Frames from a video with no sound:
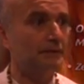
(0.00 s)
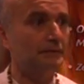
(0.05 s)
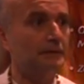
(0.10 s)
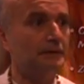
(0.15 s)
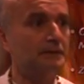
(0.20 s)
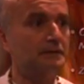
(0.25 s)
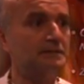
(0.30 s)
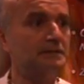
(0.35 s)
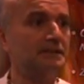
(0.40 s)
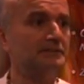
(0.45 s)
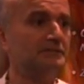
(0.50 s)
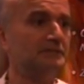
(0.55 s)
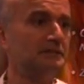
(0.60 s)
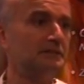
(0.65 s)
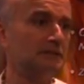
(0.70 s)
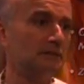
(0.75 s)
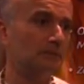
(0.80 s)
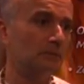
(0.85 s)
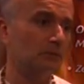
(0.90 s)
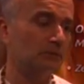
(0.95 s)
because
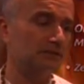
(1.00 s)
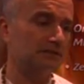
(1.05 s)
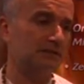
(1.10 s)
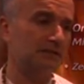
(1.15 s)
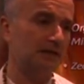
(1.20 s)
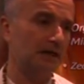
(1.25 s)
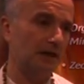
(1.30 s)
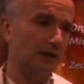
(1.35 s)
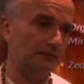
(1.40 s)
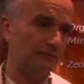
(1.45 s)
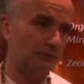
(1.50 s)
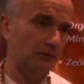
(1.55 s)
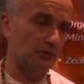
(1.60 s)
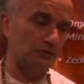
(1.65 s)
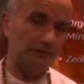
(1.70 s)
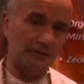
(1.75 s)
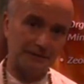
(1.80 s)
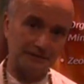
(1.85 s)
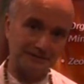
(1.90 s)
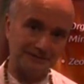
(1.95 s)
even the most careful
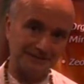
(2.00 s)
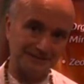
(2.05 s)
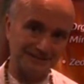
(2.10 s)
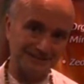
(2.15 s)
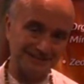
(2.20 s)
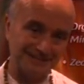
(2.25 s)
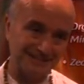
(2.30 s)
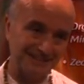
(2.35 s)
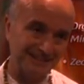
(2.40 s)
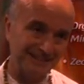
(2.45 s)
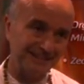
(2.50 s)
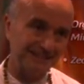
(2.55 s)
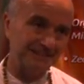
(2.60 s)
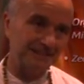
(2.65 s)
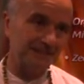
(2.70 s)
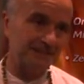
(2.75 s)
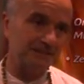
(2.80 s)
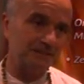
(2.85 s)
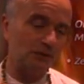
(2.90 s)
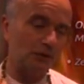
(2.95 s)
dentist,
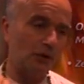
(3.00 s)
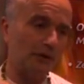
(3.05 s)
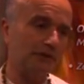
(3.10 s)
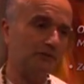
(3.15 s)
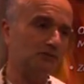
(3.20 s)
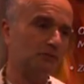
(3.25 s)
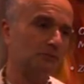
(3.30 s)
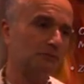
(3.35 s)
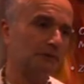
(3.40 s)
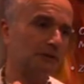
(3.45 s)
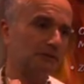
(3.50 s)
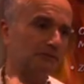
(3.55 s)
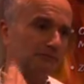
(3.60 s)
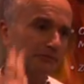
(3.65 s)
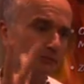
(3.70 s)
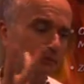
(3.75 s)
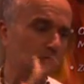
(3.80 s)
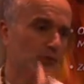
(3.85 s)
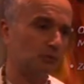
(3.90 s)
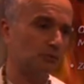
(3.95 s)
there's going to be
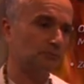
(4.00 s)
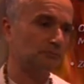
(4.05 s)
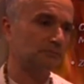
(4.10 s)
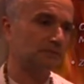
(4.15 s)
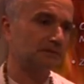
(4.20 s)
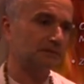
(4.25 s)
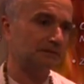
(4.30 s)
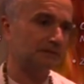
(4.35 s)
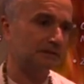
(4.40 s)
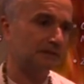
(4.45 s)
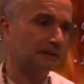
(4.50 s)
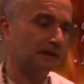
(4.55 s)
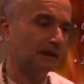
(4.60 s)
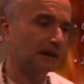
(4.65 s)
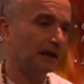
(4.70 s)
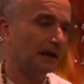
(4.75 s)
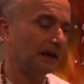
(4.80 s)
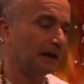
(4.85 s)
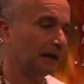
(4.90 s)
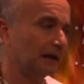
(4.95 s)
fumes
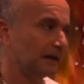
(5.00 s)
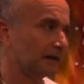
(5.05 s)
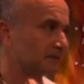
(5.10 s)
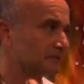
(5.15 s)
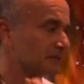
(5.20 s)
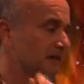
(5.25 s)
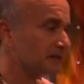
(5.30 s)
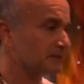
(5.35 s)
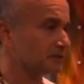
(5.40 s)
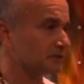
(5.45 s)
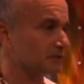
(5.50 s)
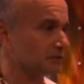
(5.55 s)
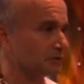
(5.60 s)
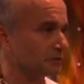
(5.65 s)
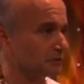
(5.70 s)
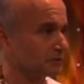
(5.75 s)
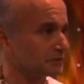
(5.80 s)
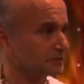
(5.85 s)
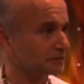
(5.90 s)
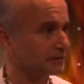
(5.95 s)
and
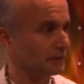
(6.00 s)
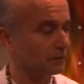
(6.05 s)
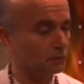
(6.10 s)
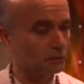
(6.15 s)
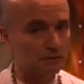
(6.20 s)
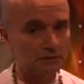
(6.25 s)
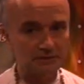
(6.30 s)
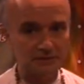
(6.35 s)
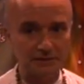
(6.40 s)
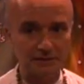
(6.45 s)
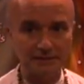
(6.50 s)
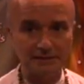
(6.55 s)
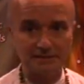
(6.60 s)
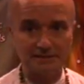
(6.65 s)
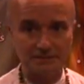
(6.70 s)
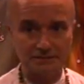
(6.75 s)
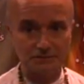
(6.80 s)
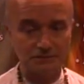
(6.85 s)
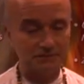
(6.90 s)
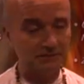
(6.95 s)
residues that will
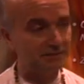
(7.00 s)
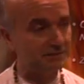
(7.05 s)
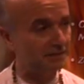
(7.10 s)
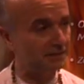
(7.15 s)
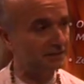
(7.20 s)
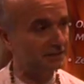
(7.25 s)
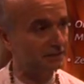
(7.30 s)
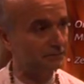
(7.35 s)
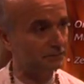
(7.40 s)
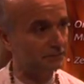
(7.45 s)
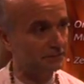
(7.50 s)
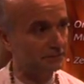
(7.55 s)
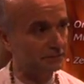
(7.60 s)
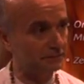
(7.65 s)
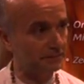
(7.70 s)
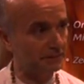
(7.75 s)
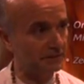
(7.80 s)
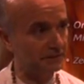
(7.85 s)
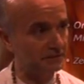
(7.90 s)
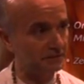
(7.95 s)
release into the system of these
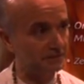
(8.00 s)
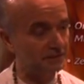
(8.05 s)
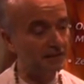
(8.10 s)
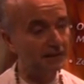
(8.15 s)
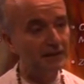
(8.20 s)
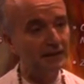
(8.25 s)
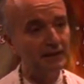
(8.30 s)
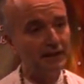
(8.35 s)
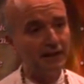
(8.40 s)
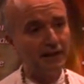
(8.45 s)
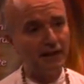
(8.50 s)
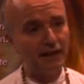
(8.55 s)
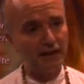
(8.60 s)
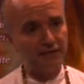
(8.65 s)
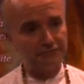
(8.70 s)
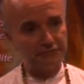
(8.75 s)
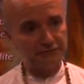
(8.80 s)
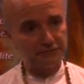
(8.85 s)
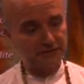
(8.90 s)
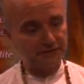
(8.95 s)
patients
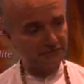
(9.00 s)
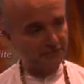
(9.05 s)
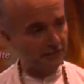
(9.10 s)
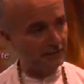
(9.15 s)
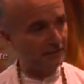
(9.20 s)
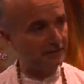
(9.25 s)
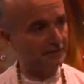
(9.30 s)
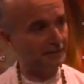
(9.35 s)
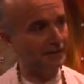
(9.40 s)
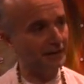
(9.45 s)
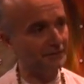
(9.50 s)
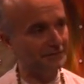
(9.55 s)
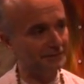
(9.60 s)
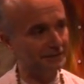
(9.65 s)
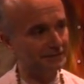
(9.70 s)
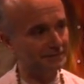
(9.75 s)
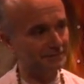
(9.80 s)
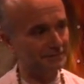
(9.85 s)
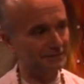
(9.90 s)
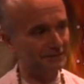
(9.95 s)
after they've taken out
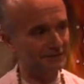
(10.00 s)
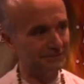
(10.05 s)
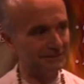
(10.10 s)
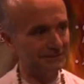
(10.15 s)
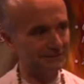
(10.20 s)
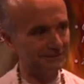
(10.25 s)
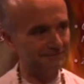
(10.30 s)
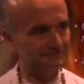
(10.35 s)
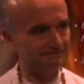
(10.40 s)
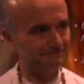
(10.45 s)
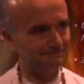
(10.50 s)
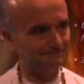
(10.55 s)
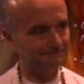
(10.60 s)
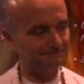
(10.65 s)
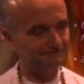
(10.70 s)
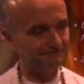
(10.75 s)
these mercuries.